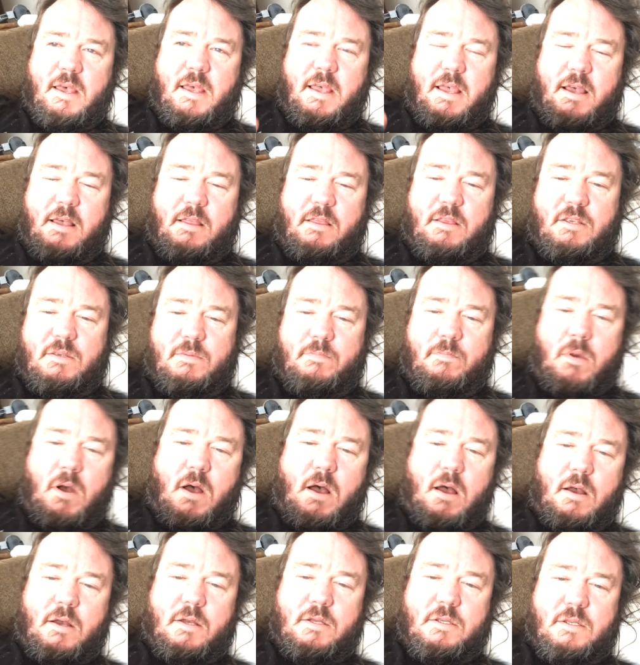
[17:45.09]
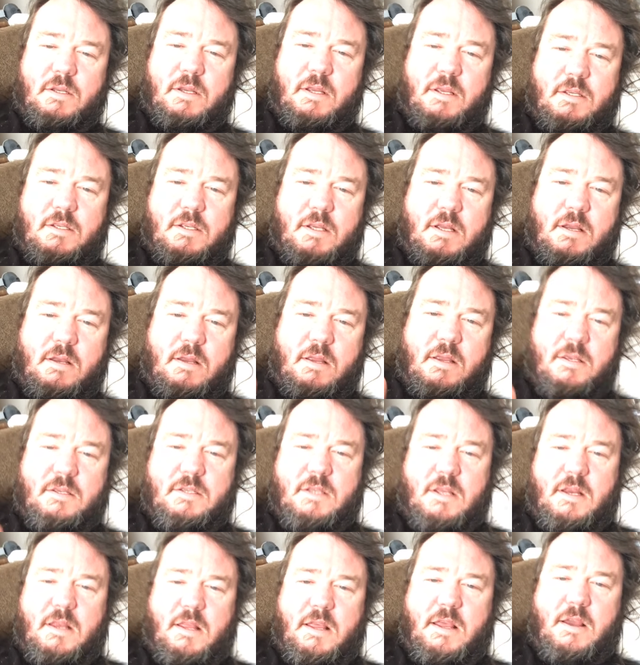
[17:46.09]
He had this box, and he said, he
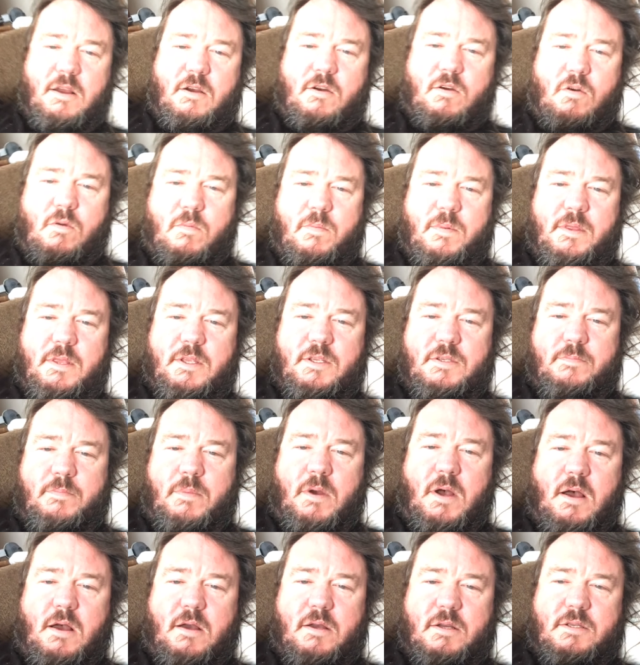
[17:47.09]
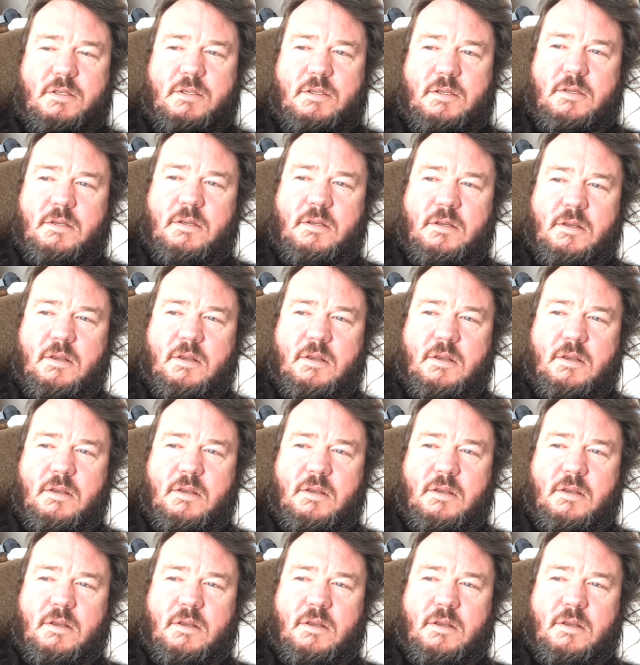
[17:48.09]
said, here, open this box.